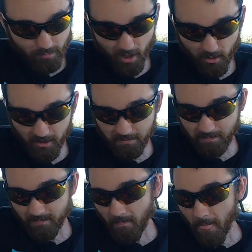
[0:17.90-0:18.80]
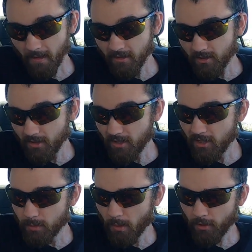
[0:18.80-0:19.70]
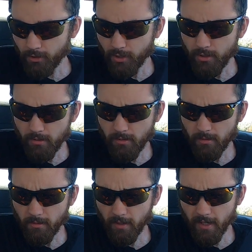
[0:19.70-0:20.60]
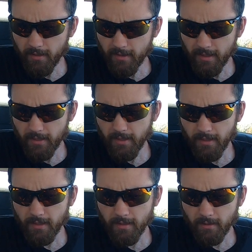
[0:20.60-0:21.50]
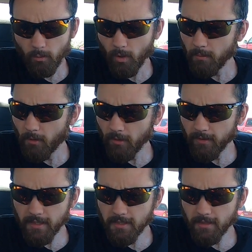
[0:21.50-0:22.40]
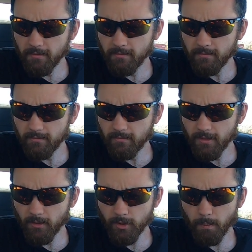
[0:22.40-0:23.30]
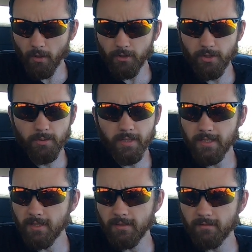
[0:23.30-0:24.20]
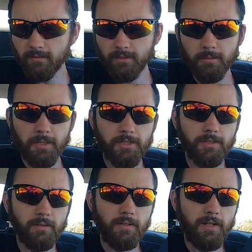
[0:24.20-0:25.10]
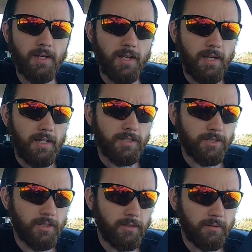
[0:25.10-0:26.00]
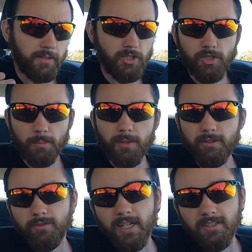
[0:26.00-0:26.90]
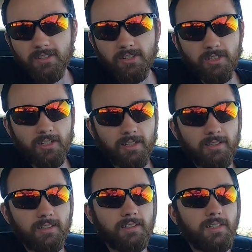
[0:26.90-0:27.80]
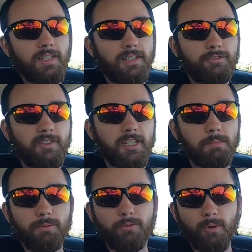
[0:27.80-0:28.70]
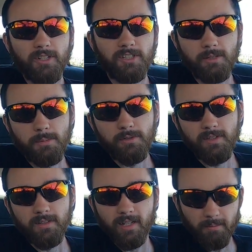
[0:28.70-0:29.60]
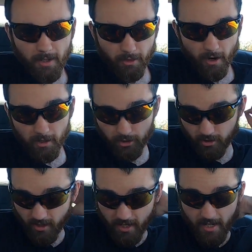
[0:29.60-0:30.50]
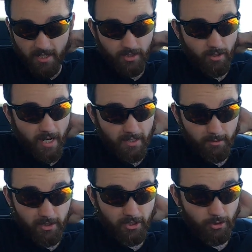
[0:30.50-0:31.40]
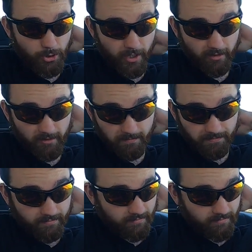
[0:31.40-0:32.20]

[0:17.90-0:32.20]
Part one. So I think it's part two, and then uh, one more, and that's it. Or it's part two, and that's it. So I'm not sure. So this is the pre-phase. This is like the, the phase before I see the movie and like my thoughts. So I didn't really see the trailer.